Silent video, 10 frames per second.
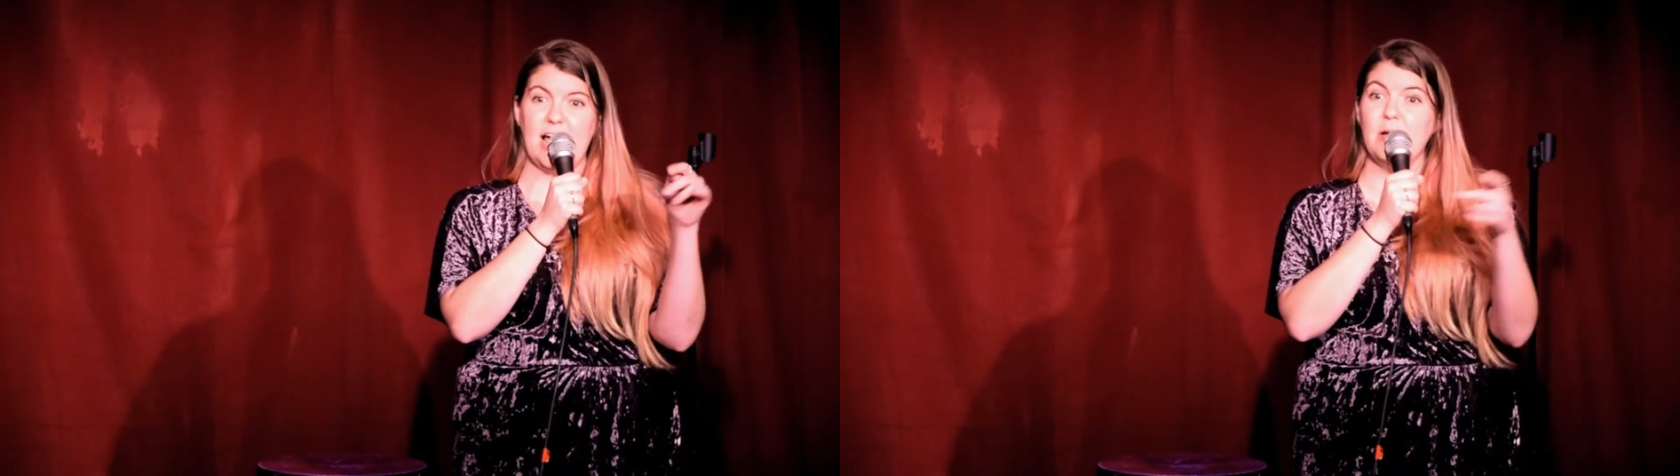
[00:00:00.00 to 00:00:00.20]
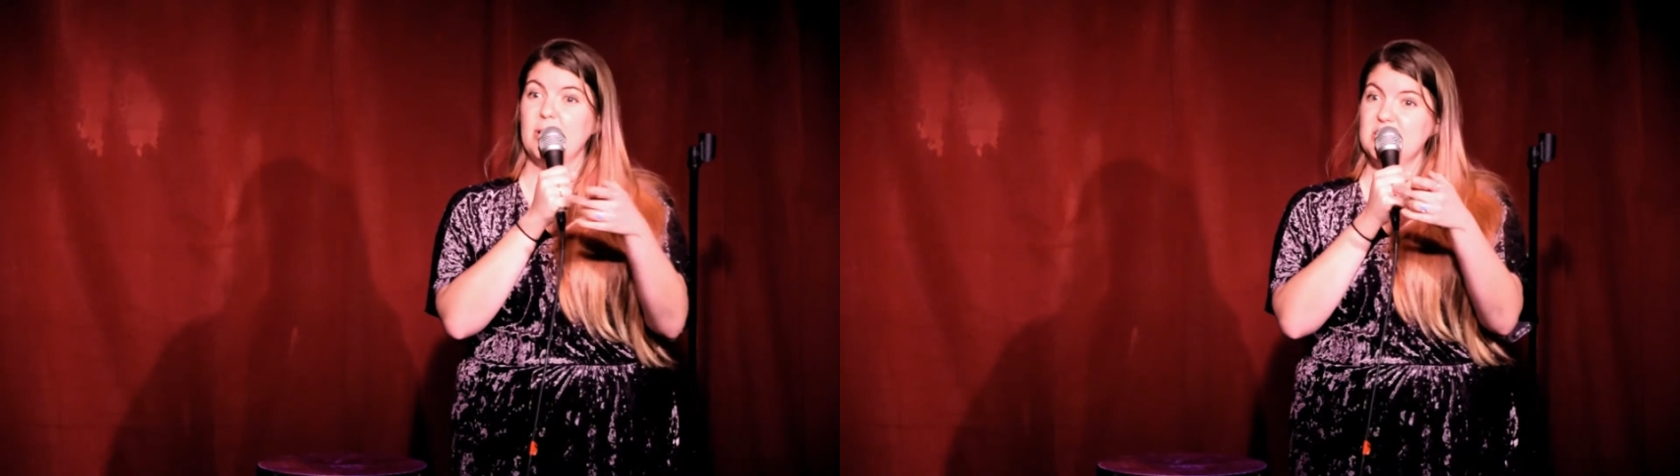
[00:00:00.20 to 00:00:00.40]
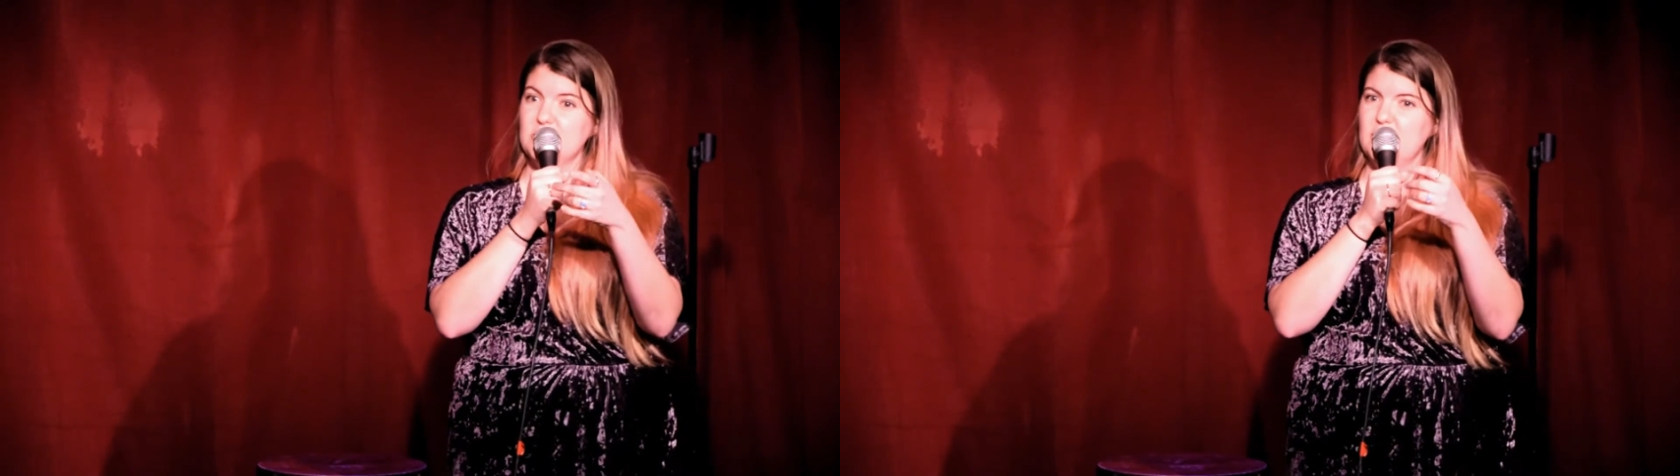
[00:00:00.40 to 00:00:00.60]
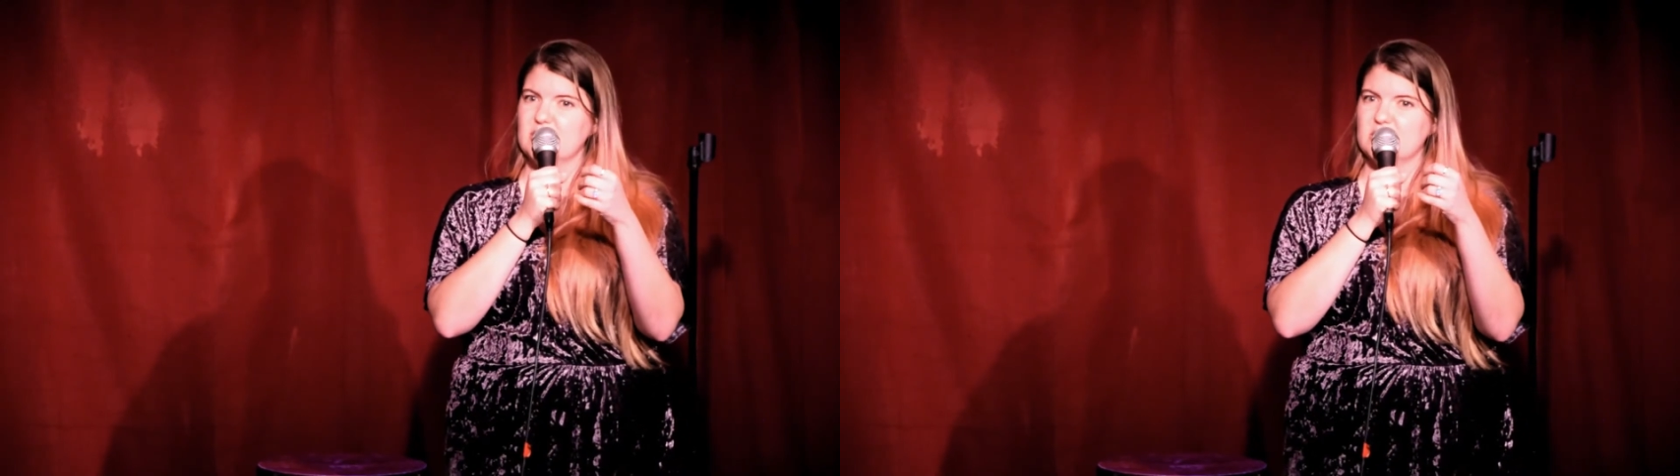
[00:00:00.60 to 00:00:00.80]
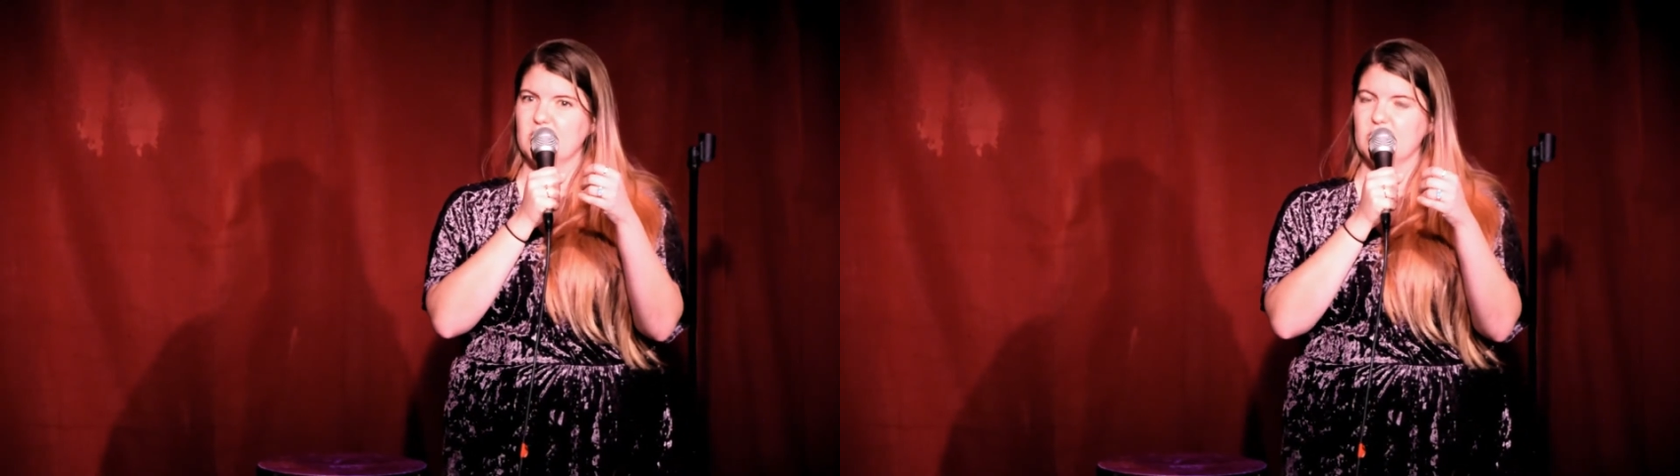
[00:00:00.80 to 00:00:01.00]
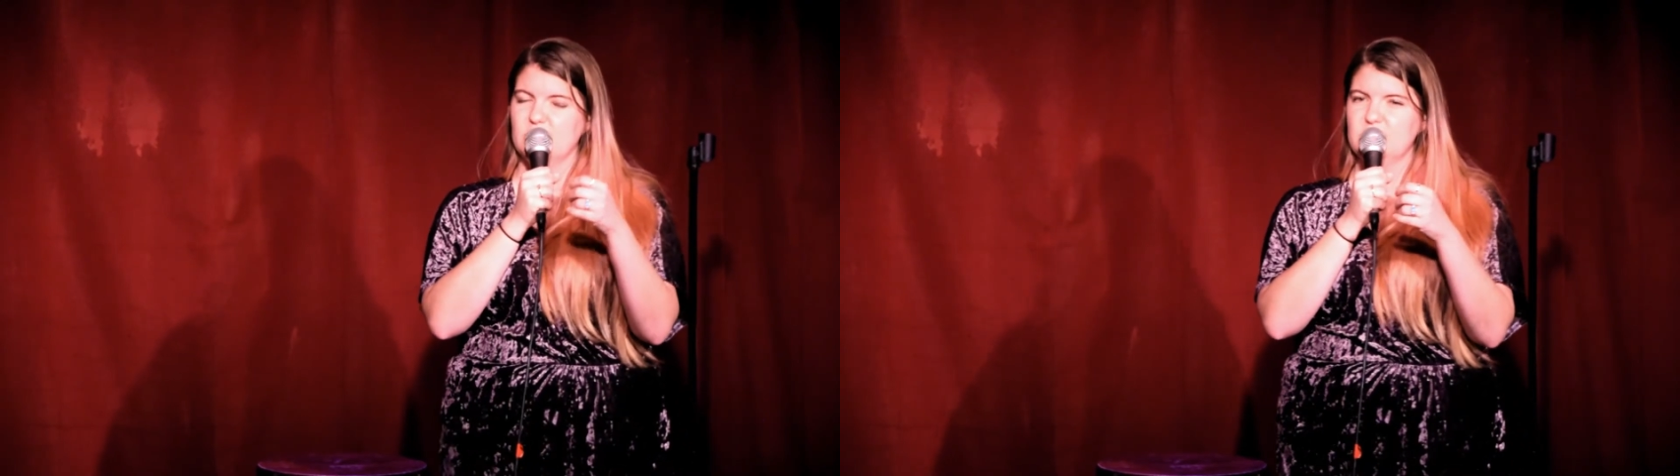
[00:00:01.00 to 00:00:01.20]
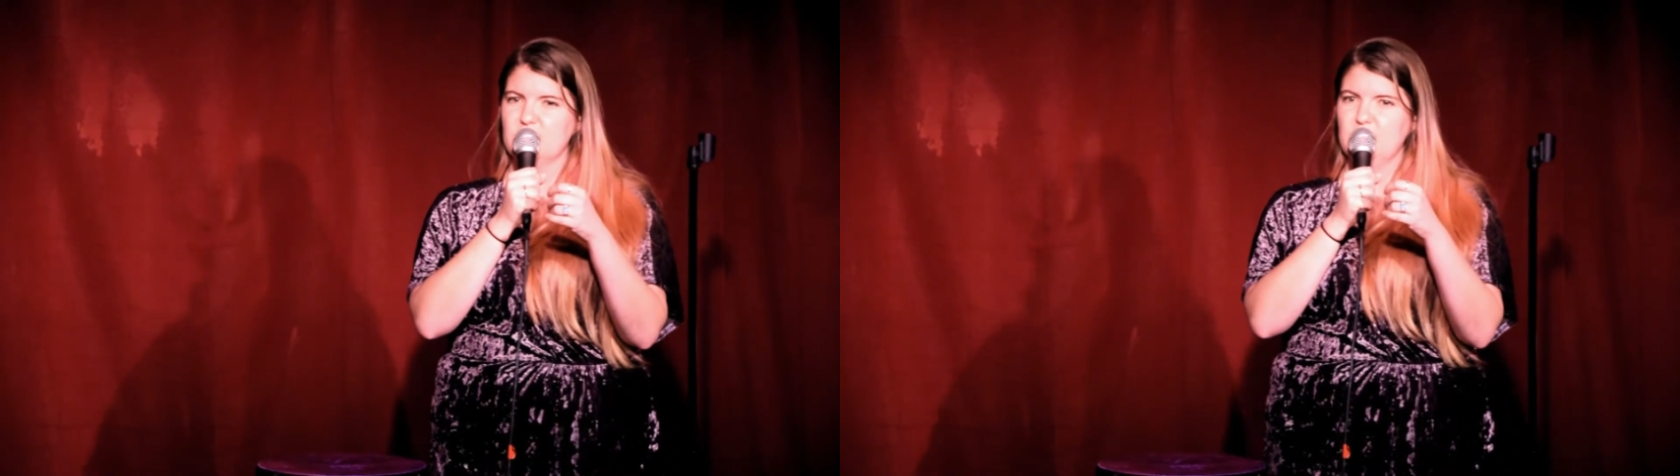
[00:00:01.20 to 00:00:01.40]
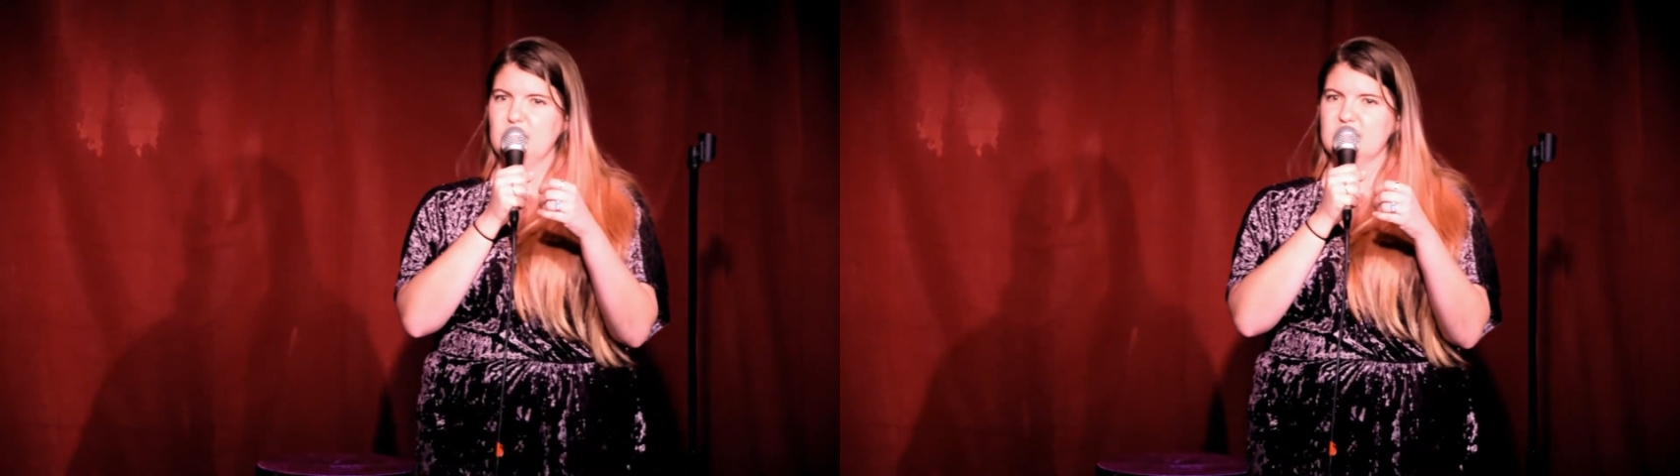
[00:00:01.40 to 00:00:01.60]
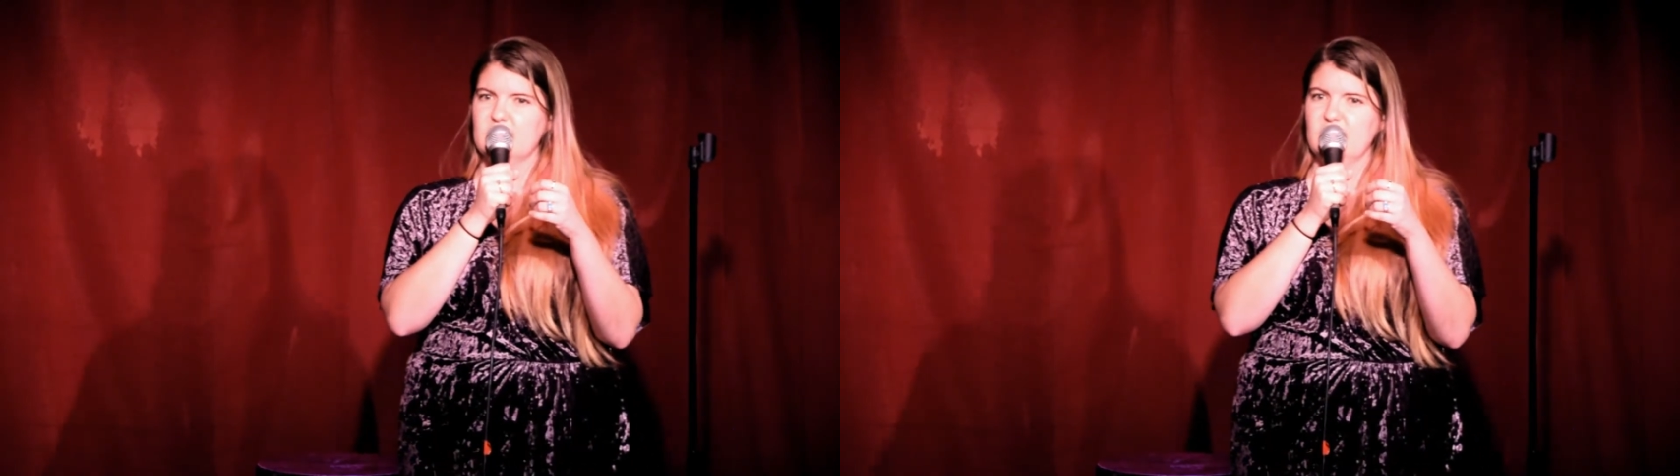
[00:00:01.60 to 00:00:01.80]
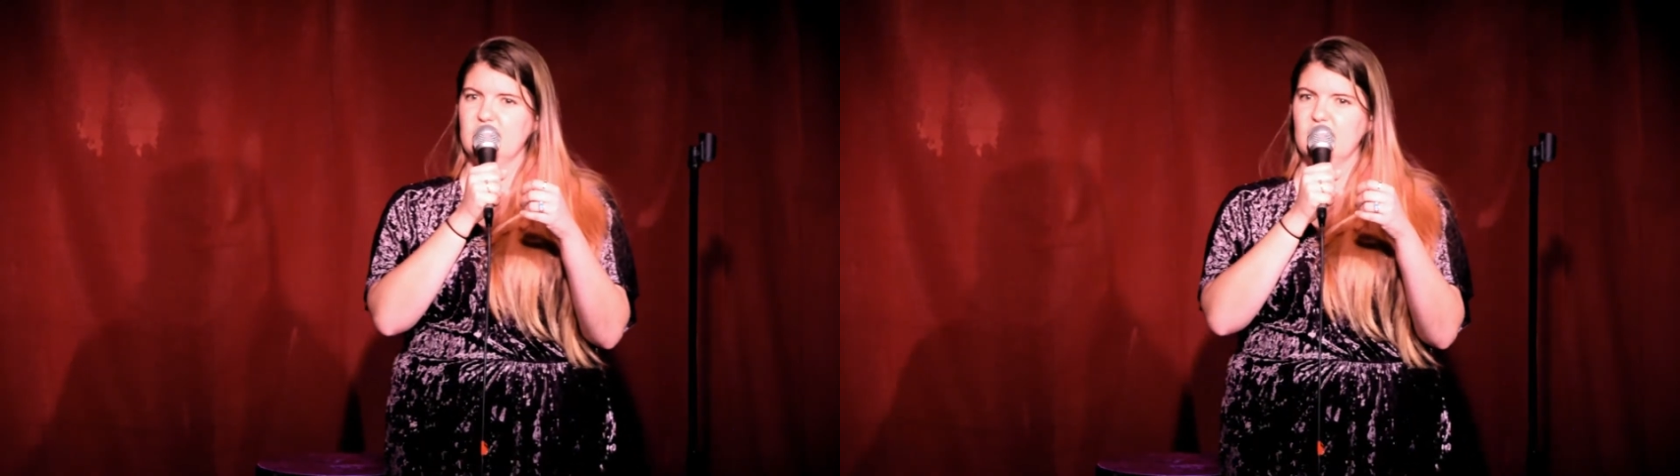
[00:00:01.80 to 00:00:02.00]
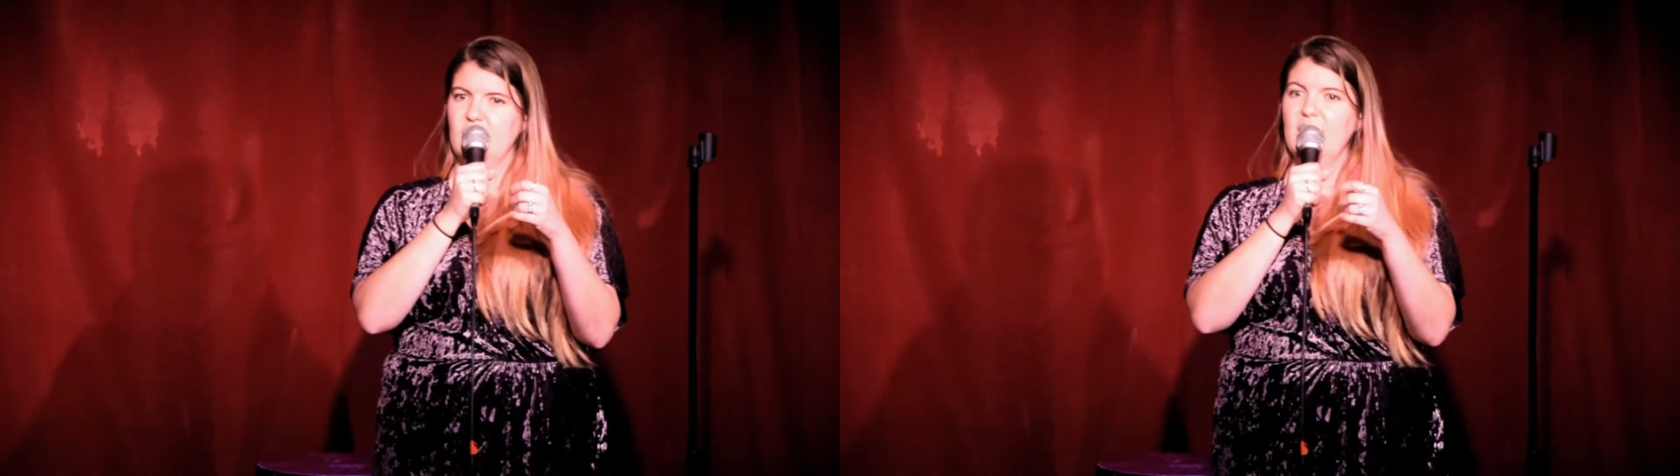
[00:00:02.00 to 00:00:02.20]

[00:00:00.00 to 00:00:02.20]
I went to Minnesota. Who's from Minnesota?